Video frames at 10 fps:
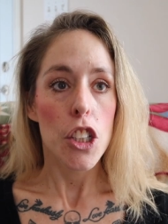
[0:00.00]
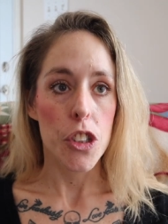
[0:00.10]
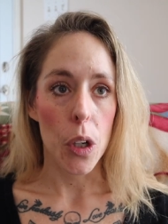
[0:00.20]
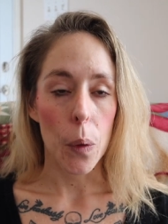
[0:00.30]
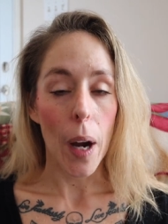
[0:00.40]

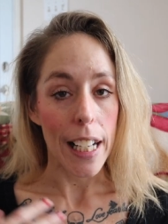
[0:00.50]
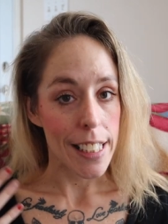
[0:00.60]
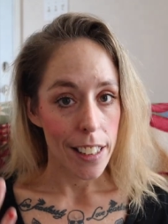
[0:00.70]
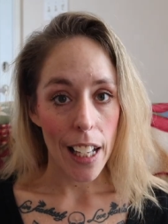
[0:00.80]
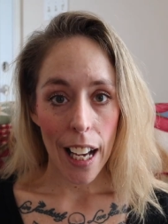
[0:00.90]
So I
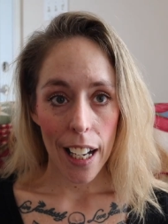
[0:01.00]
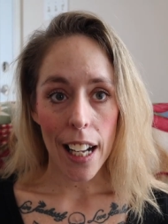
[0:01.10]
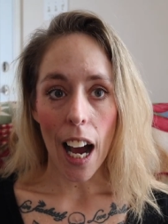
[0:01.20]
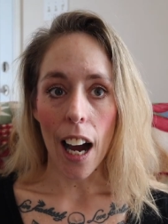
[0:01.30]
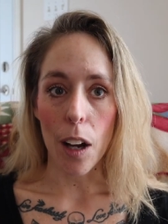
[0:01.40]
did
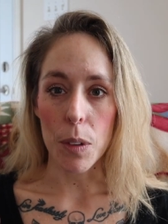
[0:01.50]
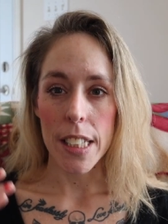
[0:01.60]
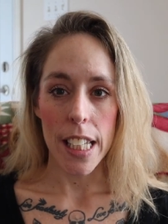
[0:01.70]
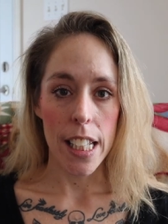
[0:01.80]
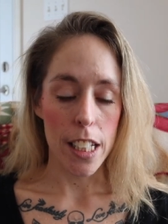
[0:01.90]
that. I
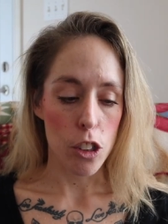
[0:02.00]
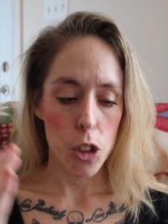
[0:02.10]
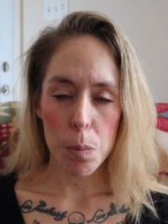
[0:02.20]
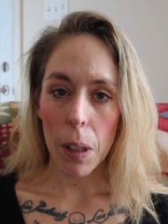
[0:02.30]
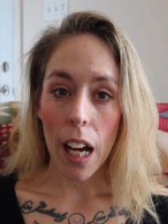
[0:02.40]
was eating
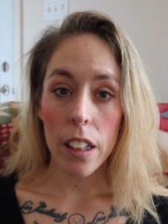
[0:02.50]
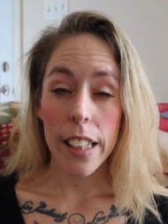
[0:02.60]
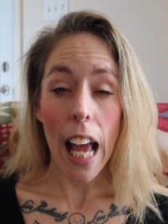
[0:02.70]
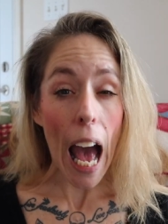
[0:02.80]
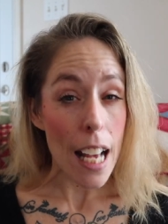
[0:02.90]
super
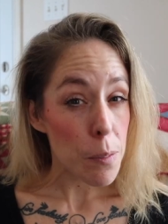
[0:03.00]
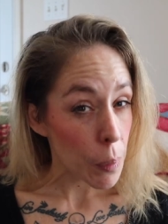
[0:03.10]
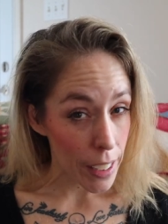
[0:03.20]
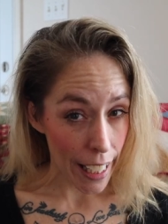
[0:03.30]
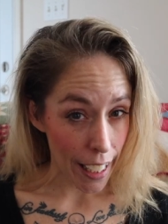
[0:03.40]
healthy. As
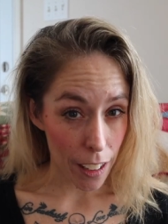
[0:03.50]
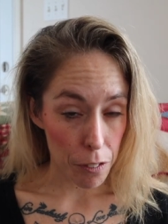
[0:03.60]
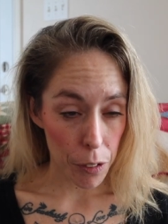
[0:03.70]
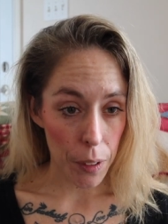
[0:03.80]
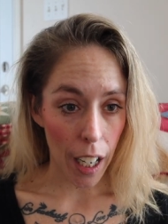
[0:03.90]
per the Canada
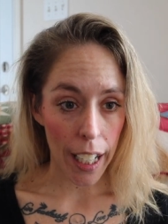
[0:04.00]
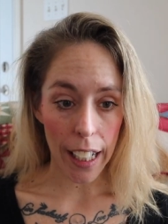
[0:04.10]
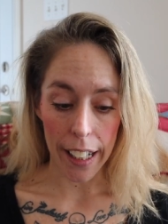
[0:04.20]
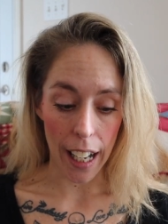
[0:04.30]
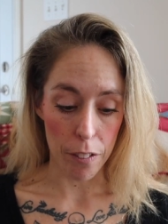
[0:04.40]
Food Guide,
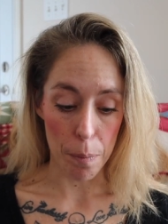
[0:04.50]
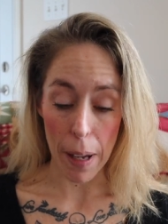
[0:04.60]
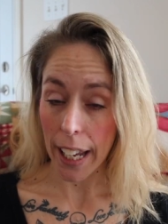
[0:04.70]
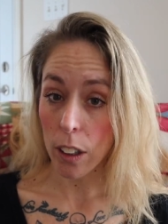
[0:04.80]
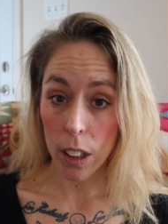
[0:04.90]
I'd have a
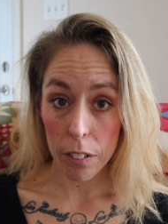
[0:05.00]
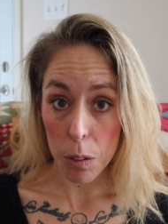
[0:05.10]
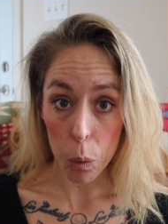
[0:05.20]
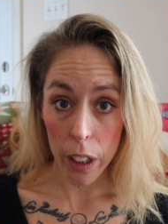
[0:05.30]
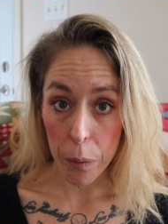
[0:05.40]
bagel
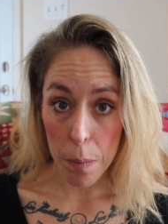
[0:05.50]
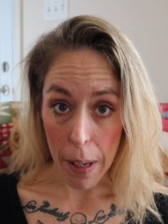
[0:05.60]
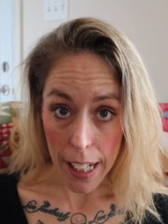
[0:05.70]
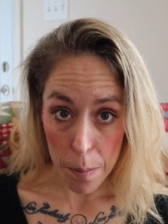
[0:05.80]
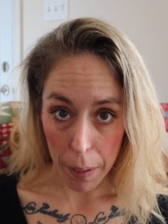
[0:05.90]
every morning with
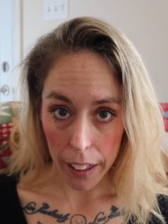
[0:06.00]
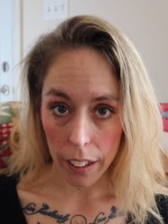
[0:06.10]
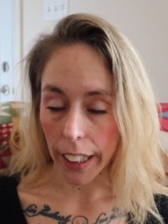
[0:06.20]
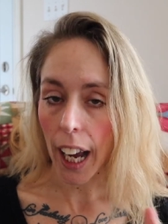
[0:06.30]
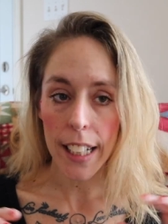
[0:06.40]
peanut butter.
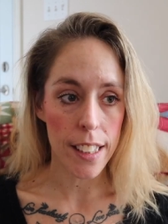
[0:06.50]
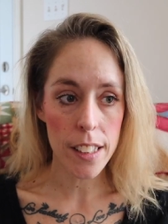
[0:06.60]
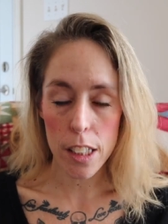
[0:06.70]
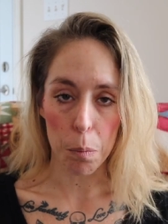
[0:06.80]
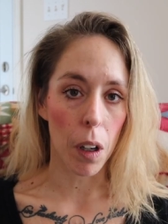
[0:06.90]
Like, I
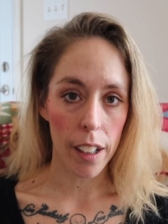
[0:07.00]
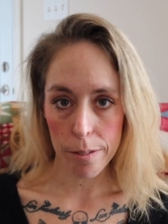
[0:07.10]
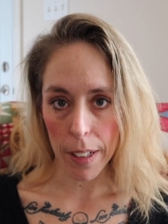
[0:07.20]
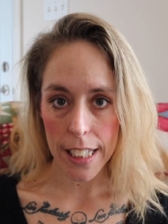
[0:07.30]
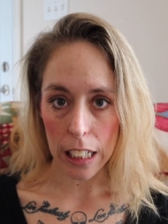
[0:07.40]
didn't
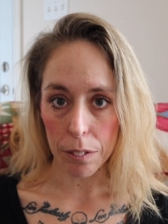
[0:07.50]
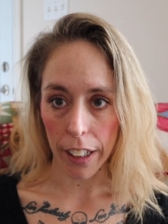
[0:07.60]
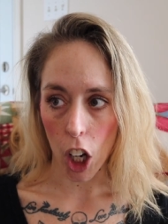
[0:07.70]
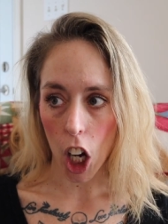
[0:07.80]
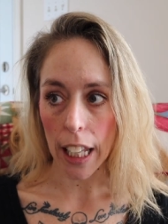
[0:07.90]
deprive myself
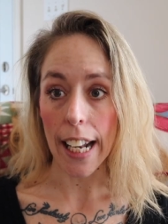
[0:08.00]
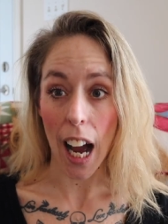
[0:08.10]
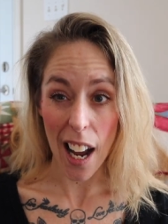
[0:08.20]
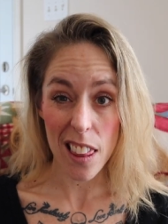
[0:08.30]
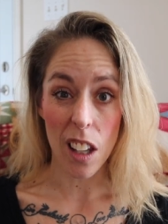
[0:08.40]
at all, and
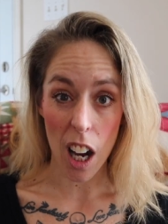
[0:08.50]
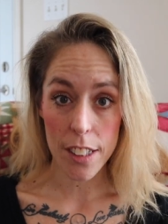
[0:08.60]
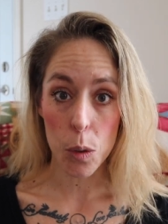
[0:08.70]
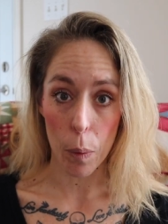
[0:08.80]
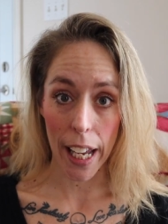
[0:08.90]
I
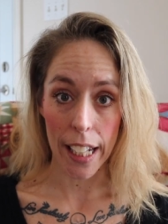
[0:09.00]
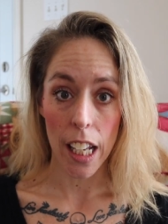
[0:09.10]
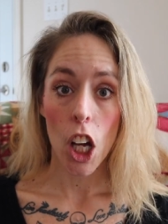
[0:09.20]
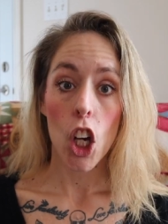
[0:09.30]
lost weight.